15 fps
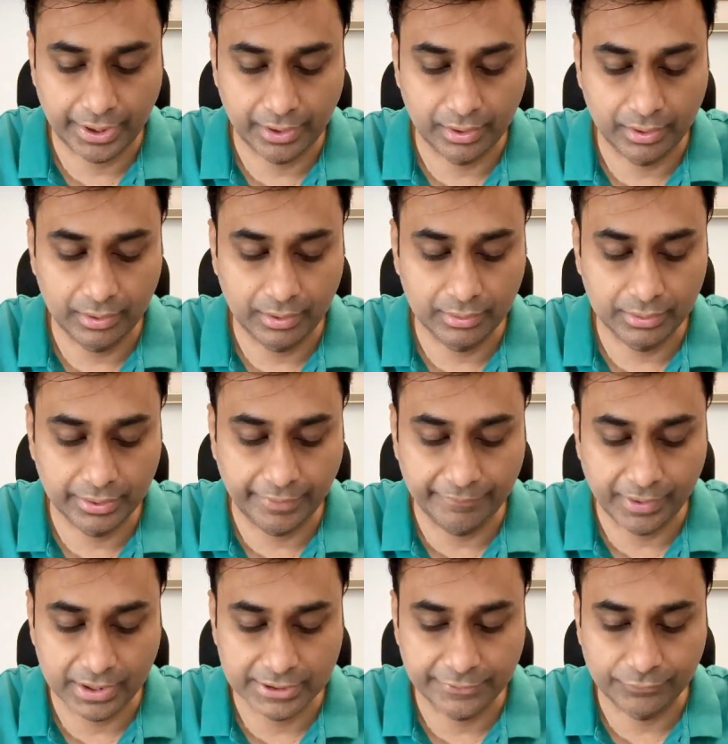Here the
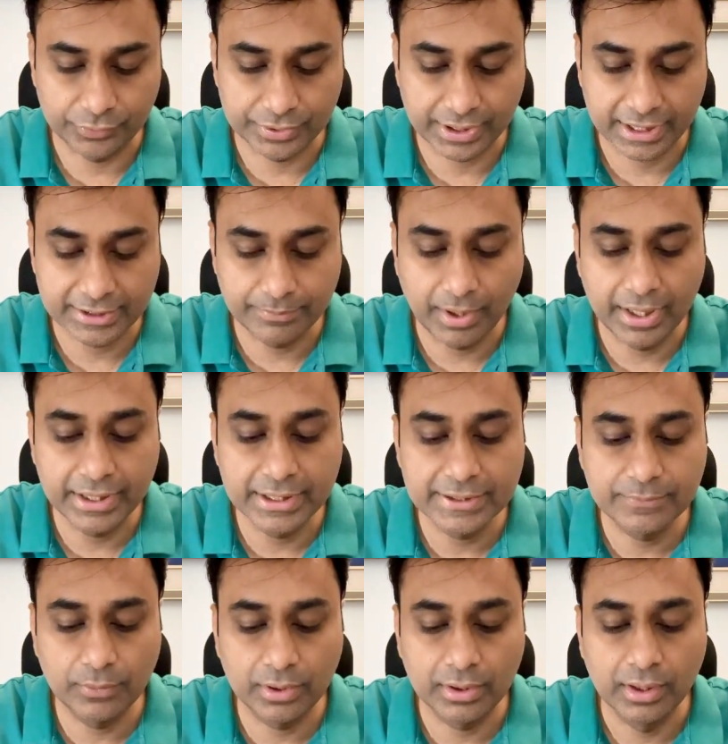divisor was x
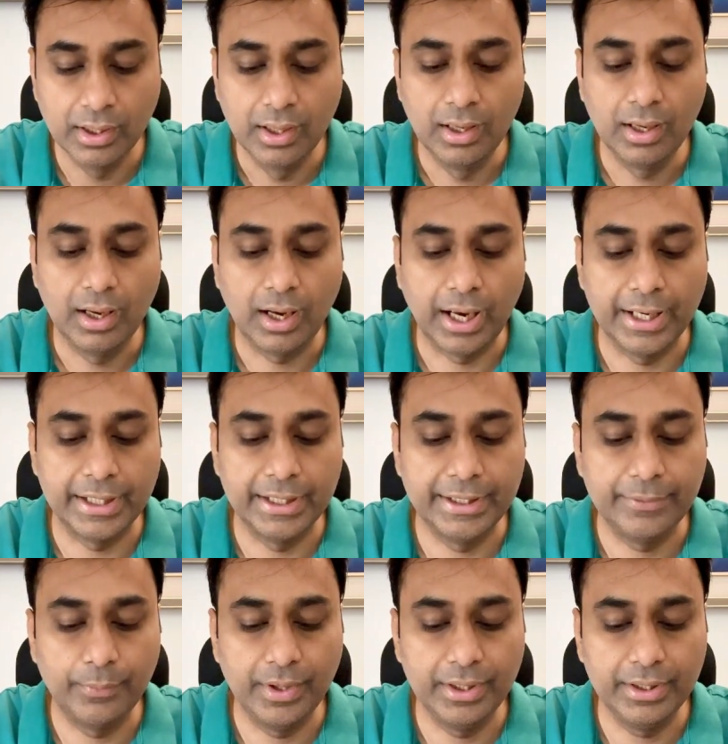minus 1, I
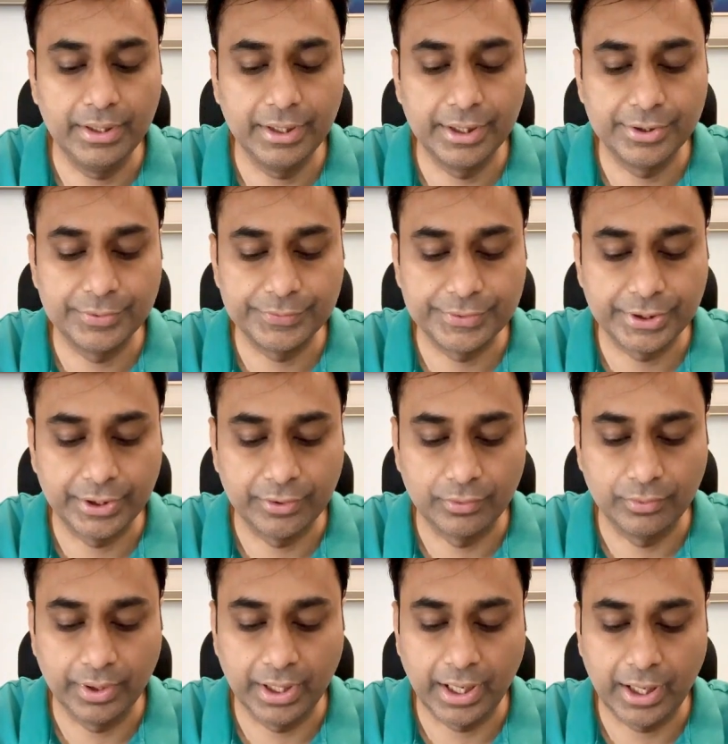equated it to
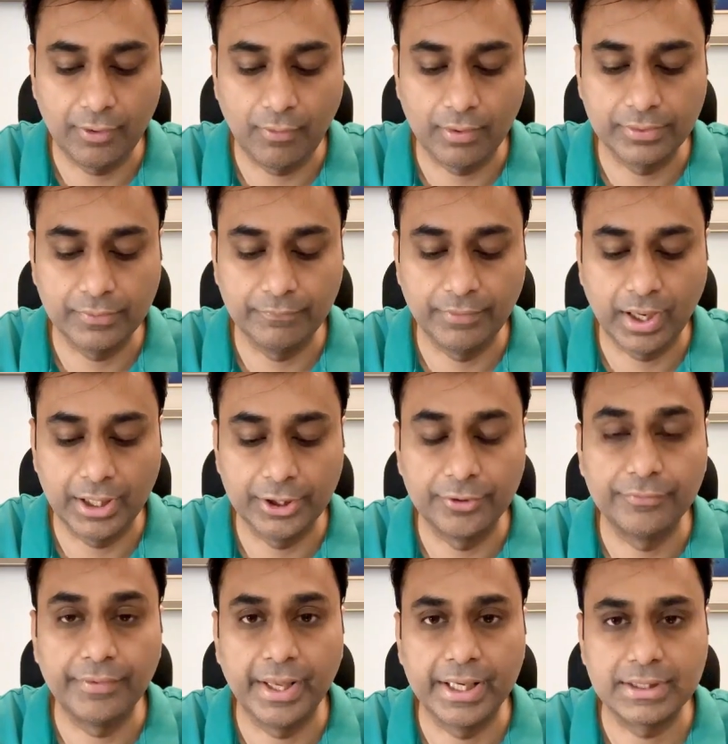0 and I got the
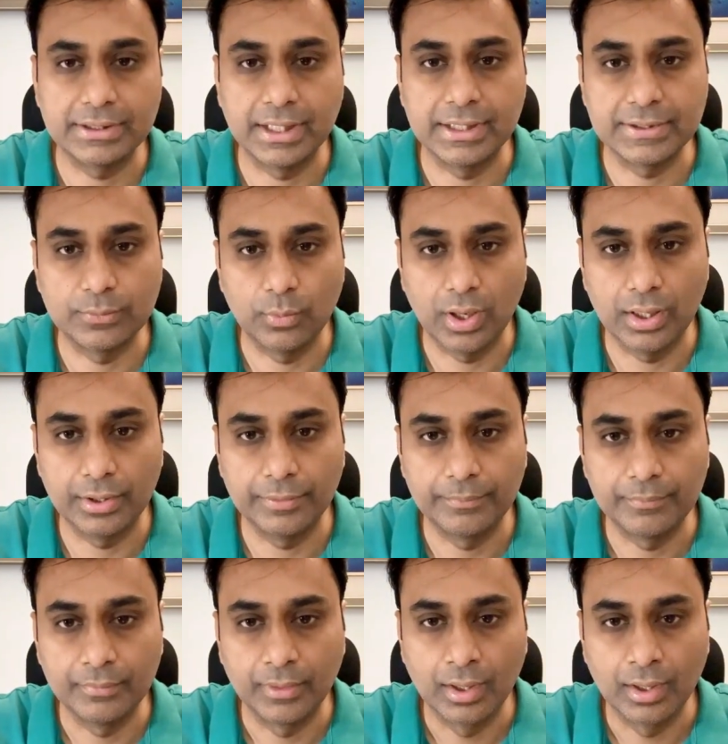value of x as 1.